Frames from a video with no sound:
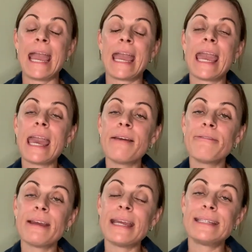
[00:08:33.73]
If
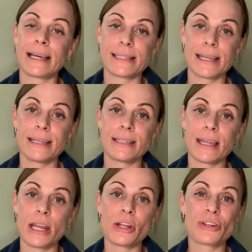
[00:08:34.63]
it doesn't,
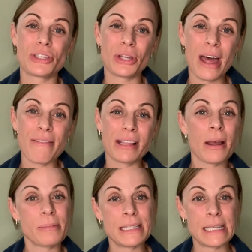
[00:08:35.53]
and you're still having
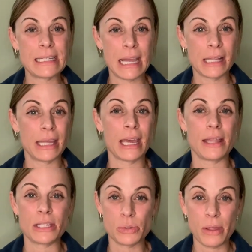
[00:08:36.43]
numbness and tingling
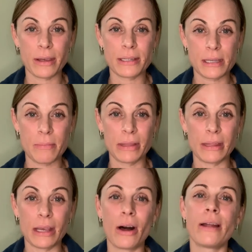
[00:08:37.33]
and the swelling is
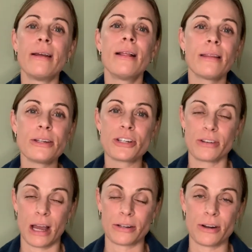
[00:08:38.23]
completely gone, let your
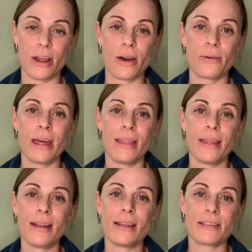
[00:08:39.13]
doctor know.
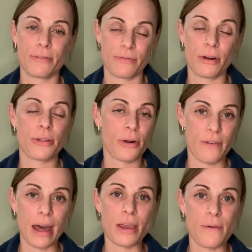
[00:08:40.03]
They need to further
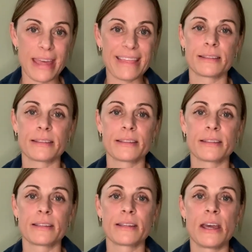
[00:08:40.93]
evaluate that.
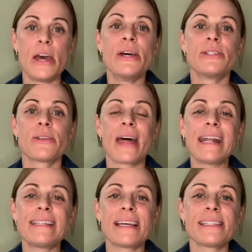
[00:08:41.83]
So that
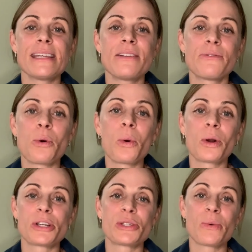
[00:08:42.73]
does it for
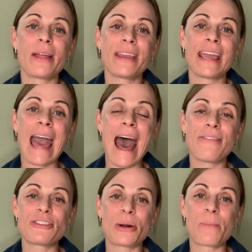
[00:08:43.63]
swelling
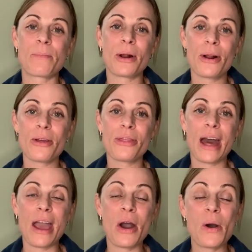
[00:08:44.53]
after birth.
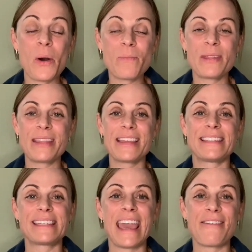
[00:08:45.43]
I hope that this
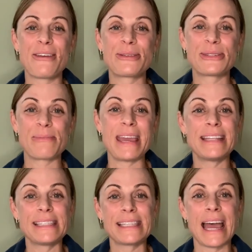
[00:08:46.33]
gave you some
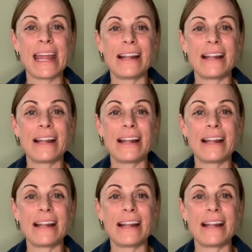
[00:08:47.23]
insight